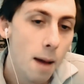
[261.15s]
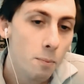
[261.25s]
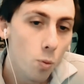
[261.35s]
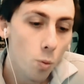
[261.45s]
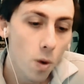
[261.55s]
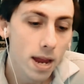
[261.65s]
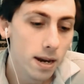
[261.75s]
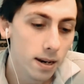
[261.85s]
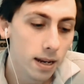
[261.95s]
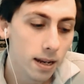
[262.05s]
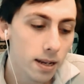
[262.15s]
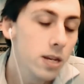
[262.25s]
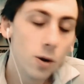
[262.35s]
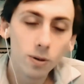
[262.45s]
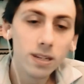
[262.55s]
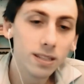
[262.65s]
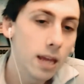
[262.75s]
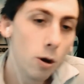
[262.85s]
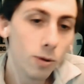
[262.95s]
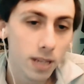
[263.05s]
But when it's like
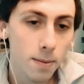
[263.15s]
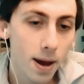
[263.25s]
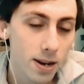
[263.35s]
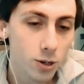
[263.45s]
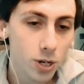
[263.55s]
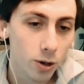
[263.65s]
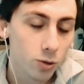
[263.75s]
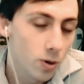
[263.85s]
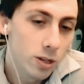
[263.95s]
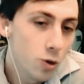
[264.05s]
they always say about engineers, right?